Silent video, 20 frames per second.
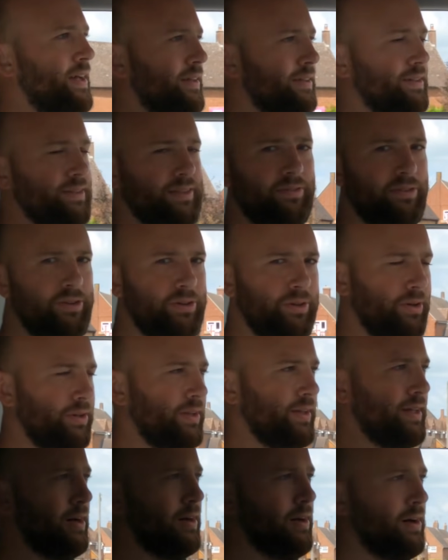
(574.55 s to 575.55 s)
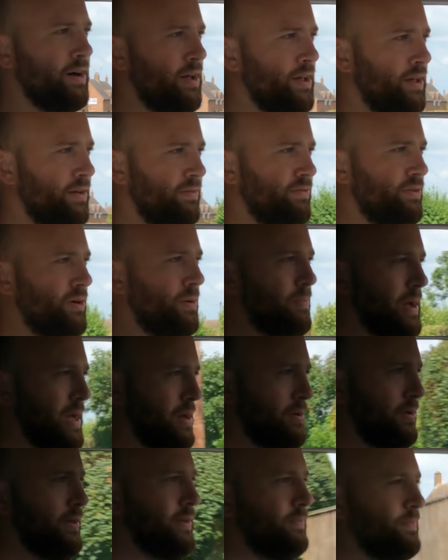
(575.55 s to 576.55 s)
Because I've only got the car for
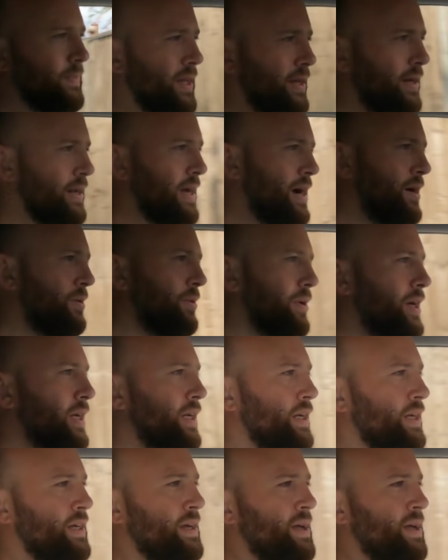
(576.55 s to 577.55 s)
about an hour.